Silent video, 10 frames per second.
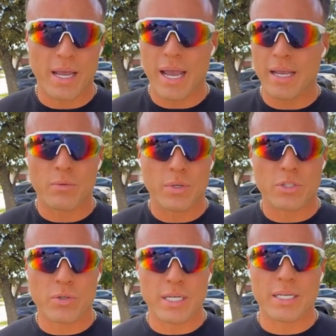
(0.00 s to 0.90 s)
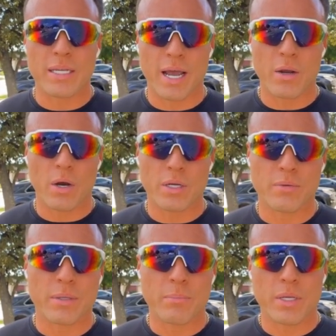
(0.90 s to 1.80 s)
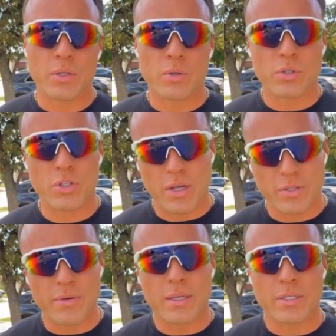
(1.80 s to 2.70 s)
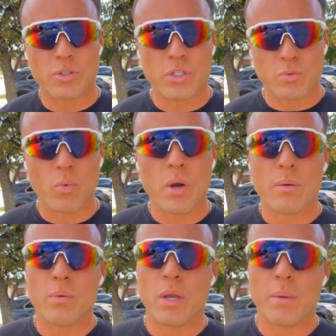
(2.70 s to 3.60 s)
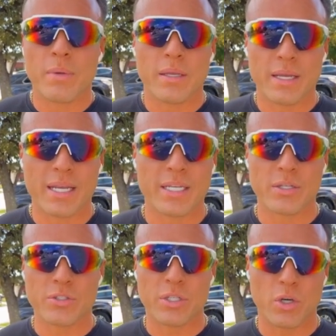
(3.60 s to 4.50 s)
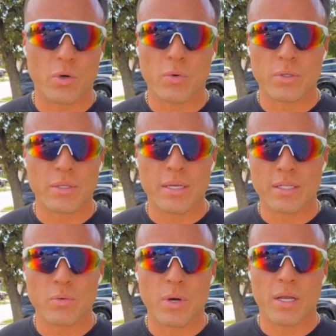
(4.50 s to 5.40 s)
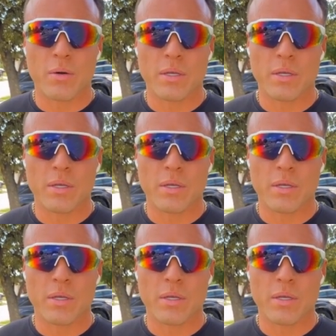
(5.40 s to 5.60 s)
and it recreated not all of it, but a good chunk of it in just one prompt. And here's the code as well,